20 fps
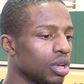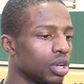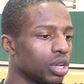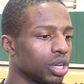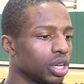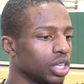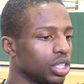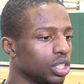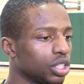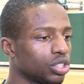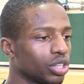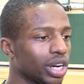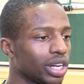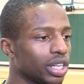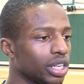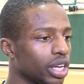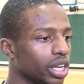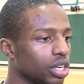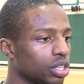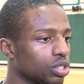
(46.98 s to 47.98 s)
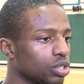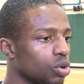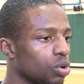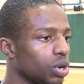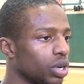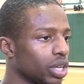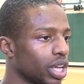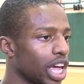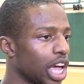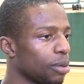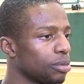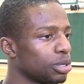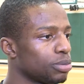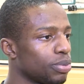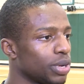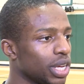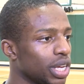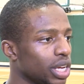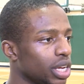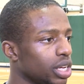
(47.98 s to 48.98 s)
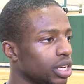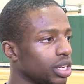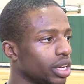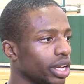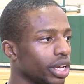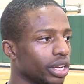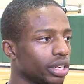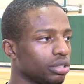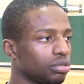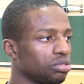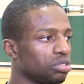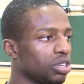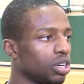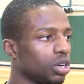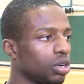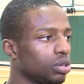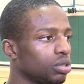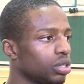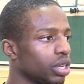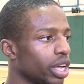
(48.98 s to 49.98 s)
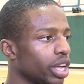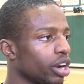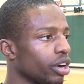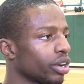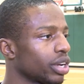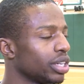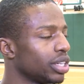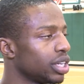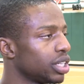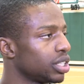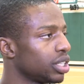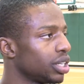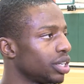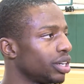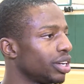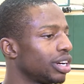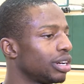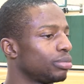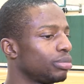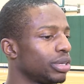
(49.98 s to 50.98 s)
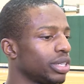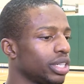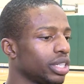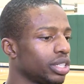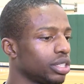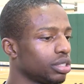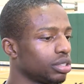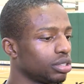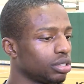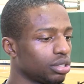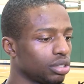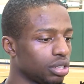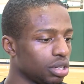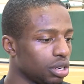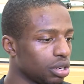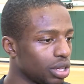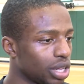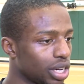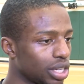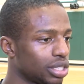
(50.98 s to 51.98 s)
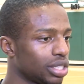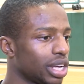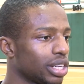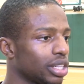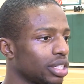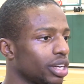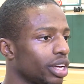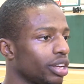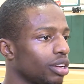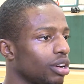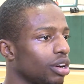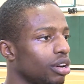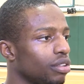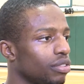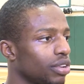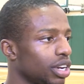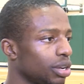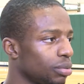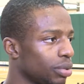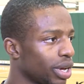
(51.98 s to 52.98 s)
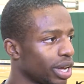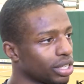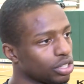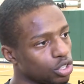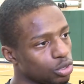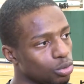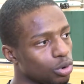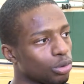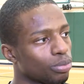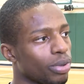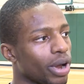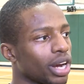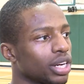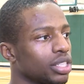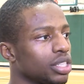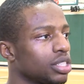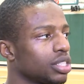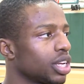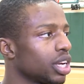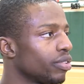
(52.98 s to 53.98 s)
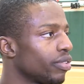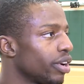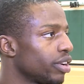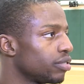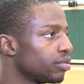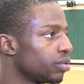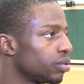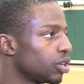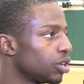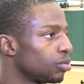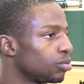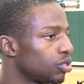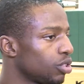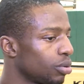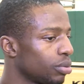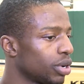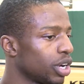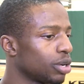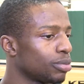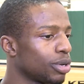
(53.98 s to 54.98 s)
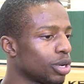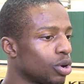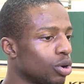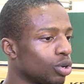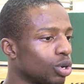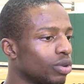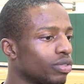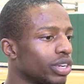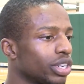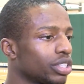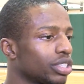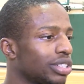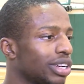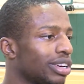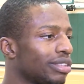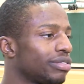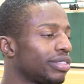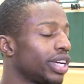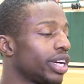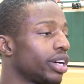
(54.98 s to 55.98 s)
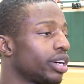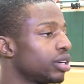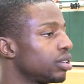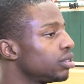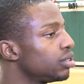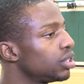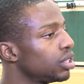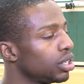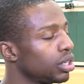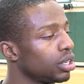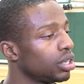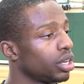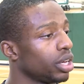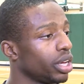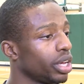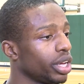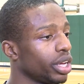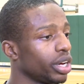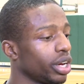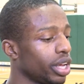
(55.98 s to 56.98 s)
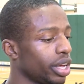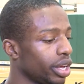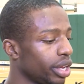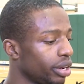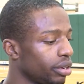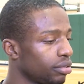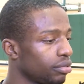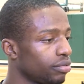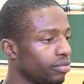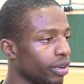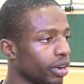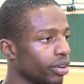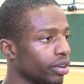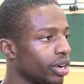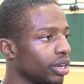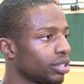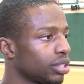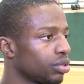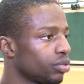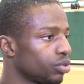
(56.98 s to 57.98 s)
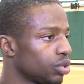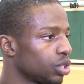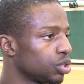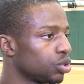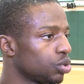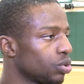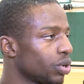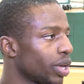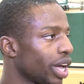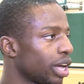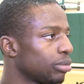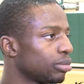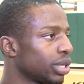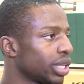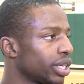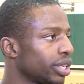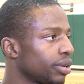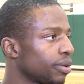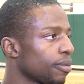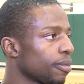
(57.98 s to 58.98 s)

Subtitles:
he just tried to get us going game speed and, you know, get our conditioning up and then, you know, let us take the day off. And then we got two more practices to get ready for him. So we're going to be going over their stuff now and figuring out the true game plan.